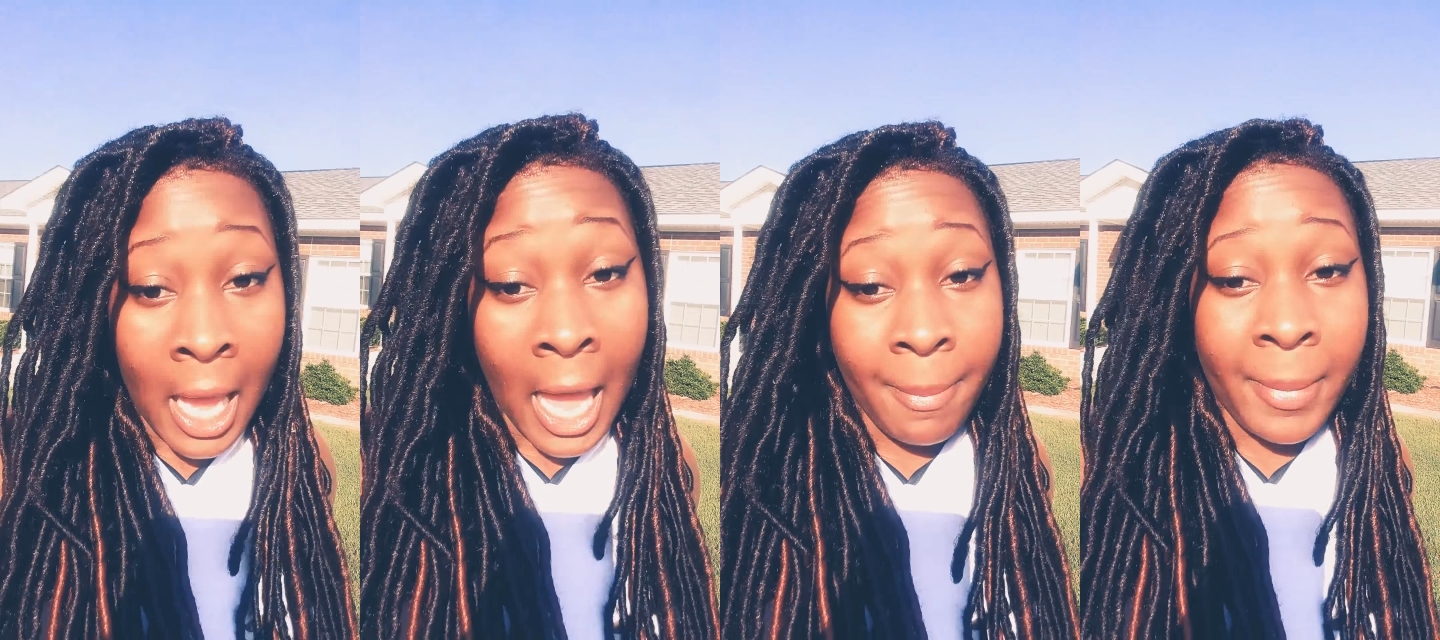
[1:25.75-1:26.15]

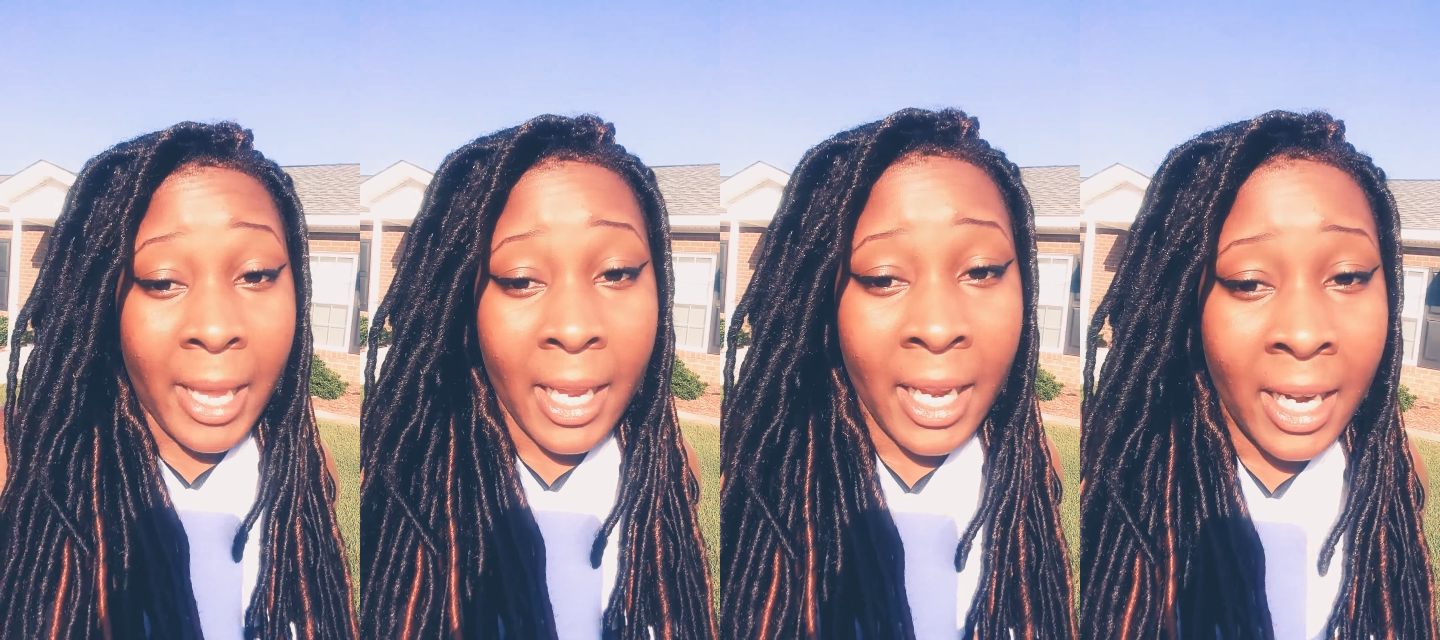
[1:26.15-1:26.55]
i
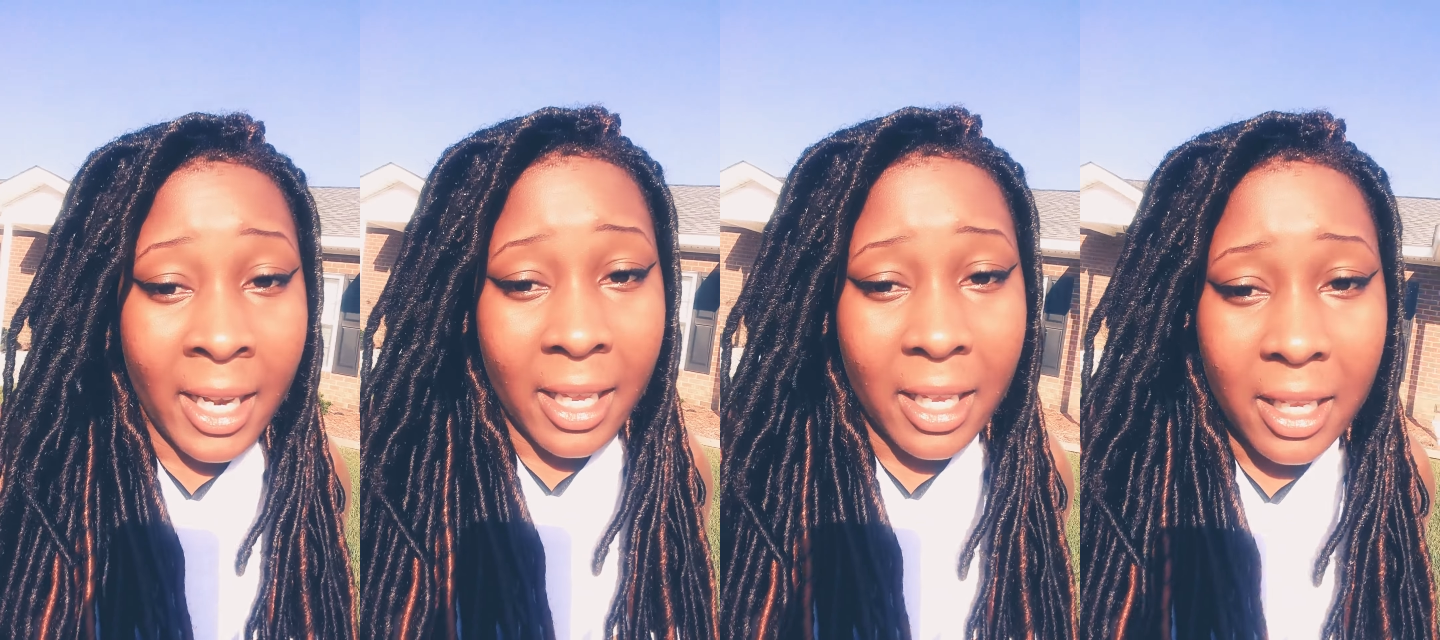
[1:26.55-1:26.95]

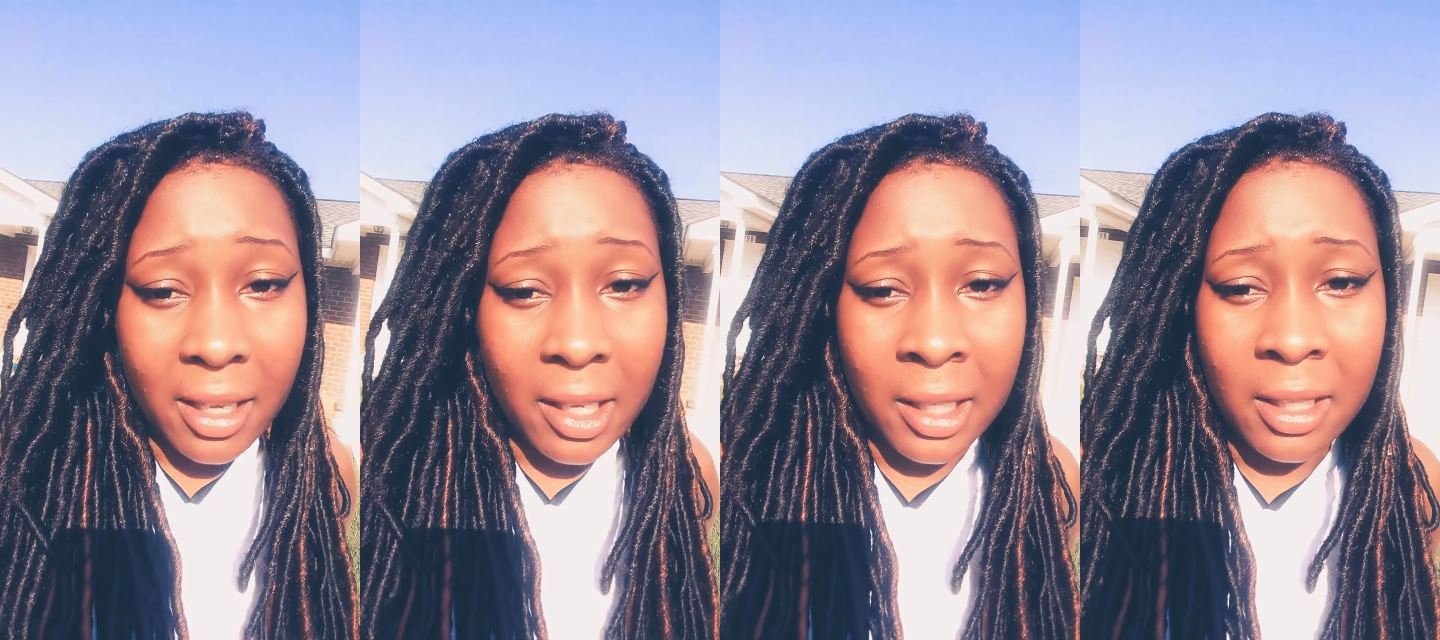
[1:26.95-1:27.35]
made
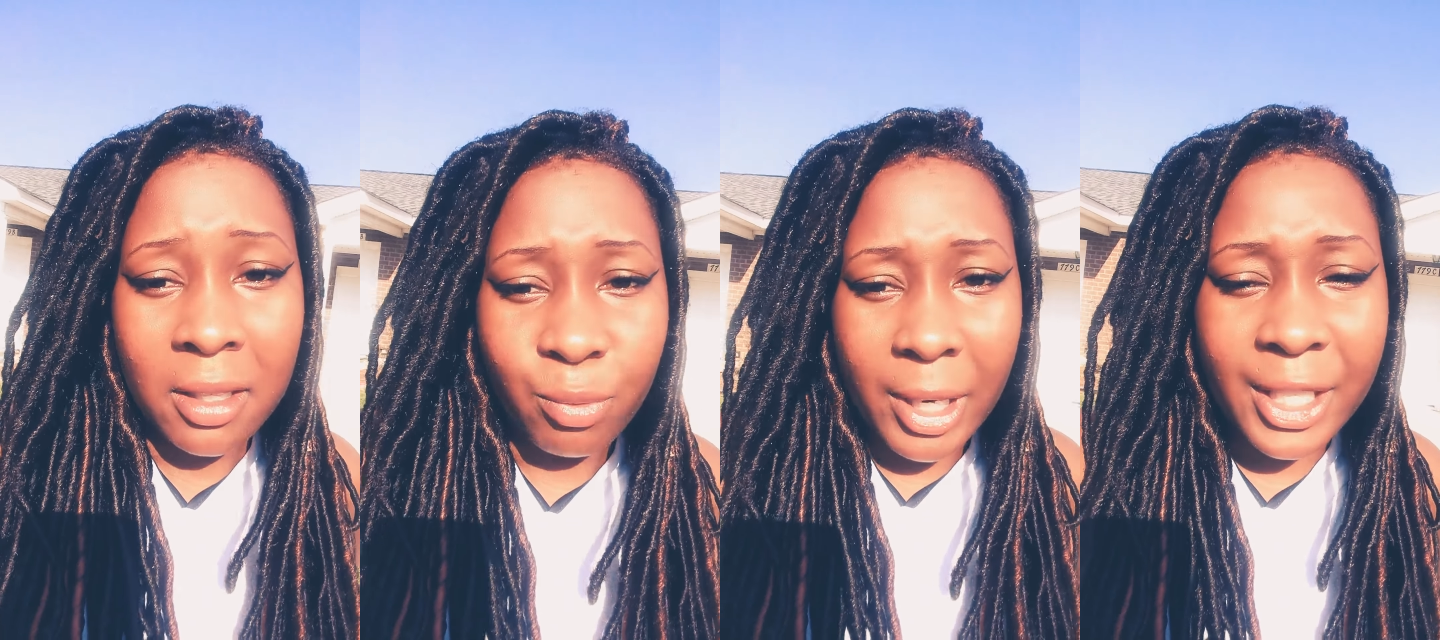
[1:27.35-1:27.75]
uh
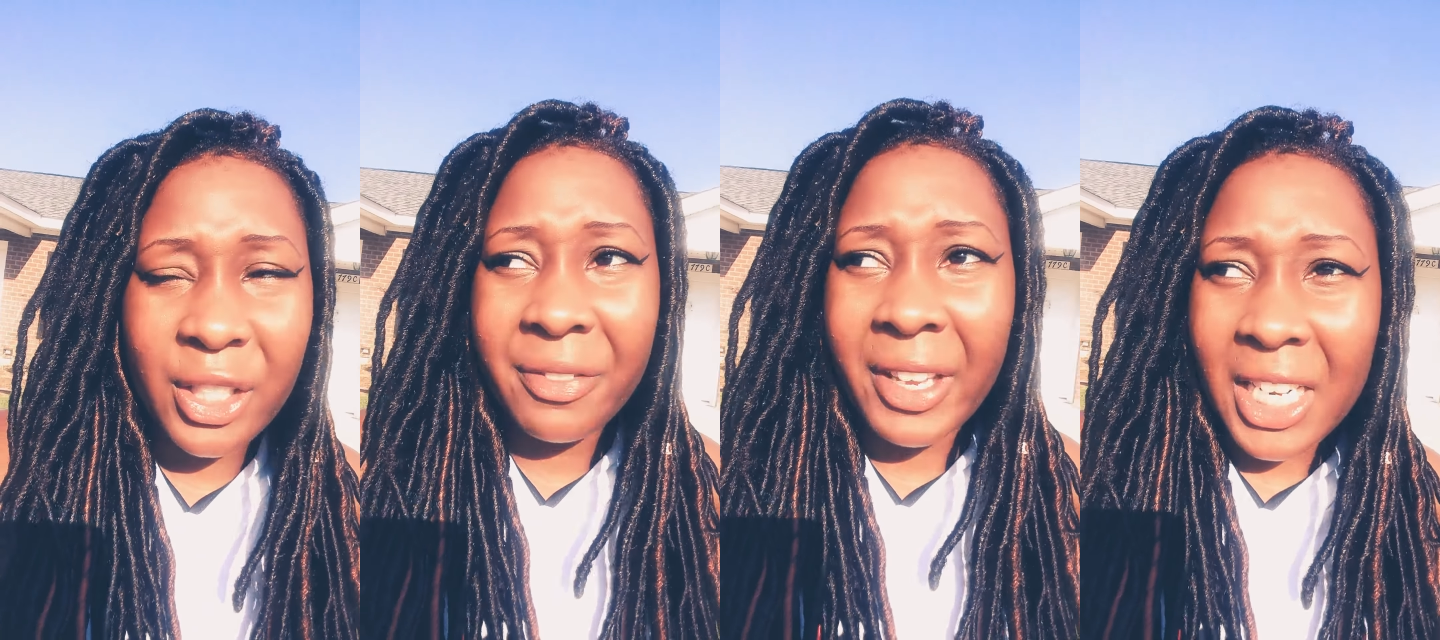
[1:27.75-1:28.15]

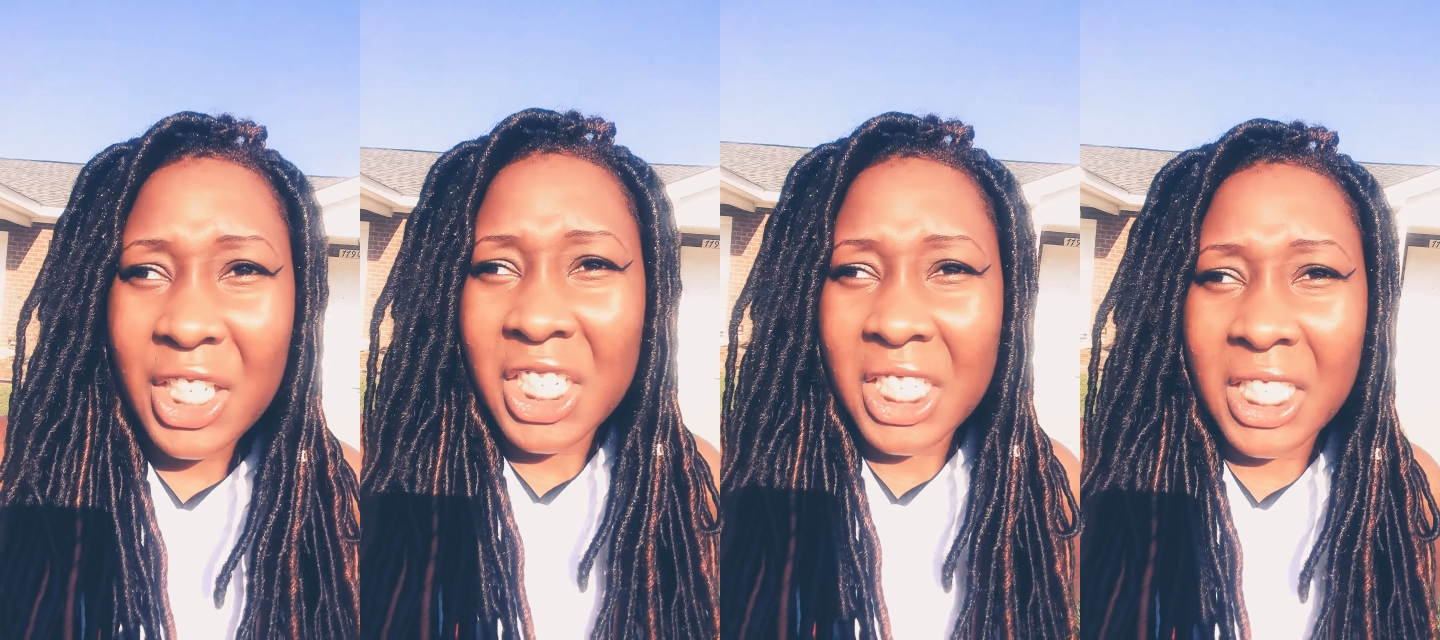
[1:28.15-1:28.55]

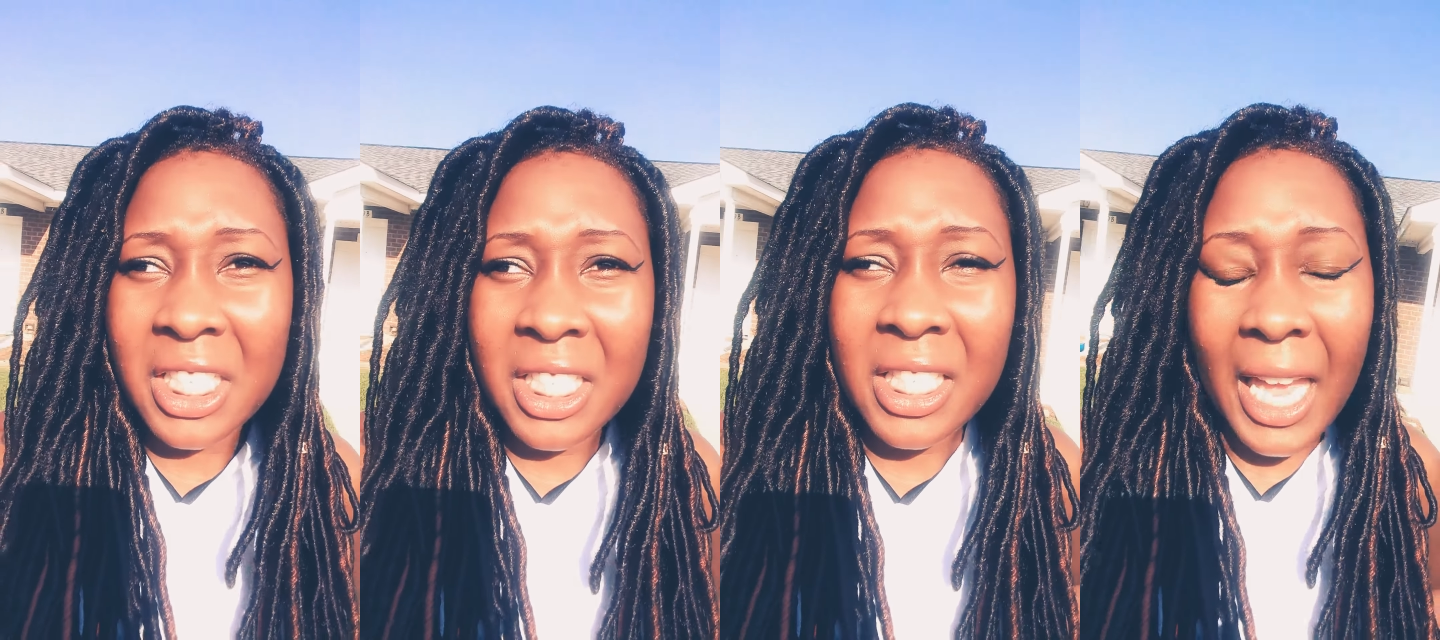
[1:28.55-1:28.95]

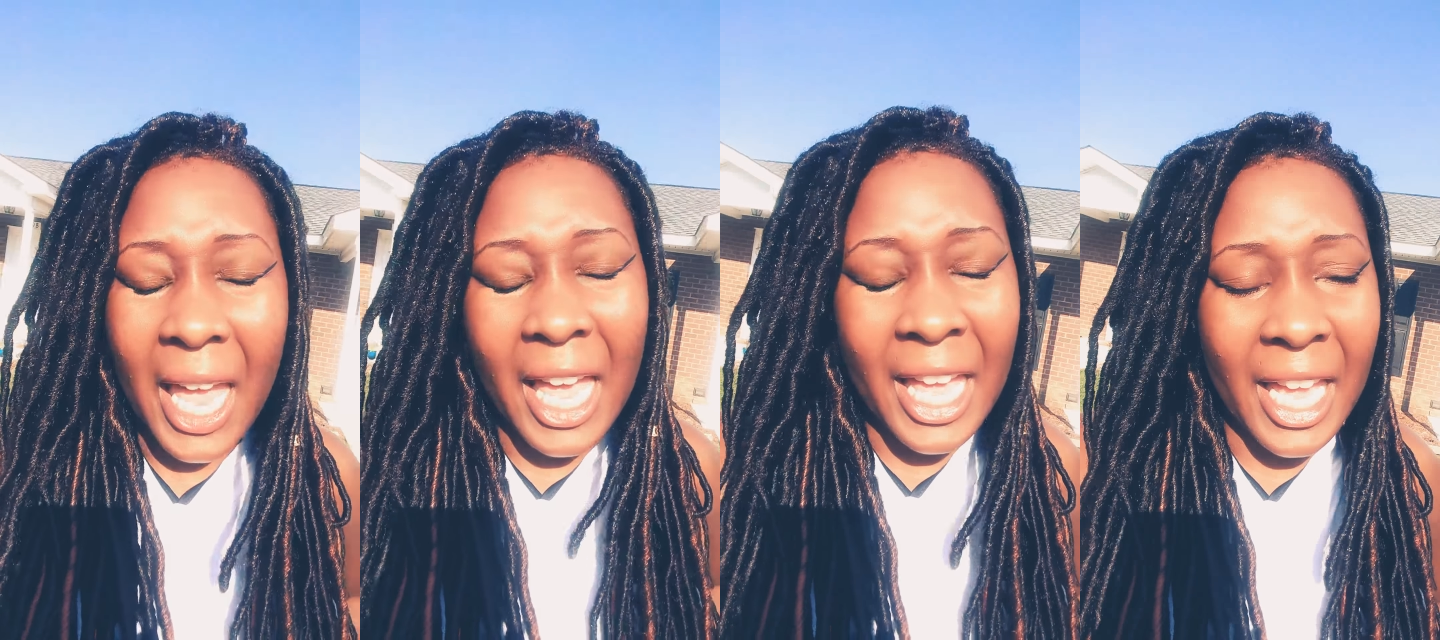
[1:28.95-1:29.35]
reservations
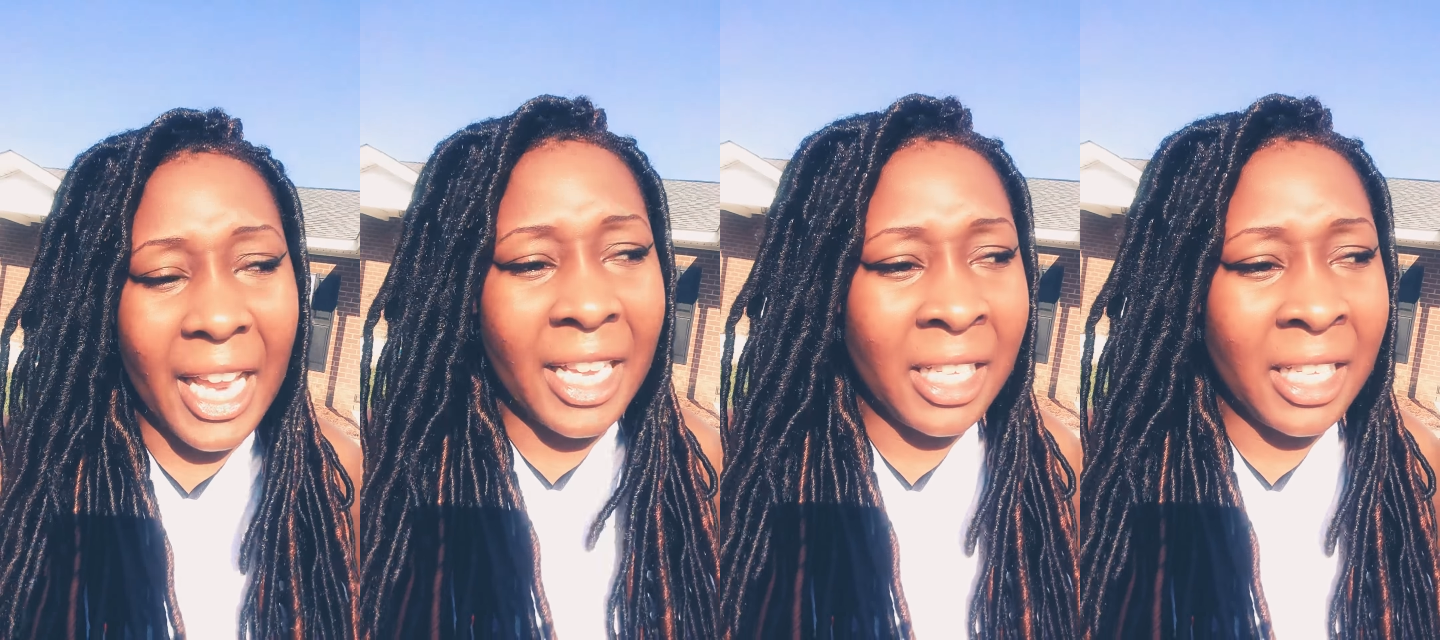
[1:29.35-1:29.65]
at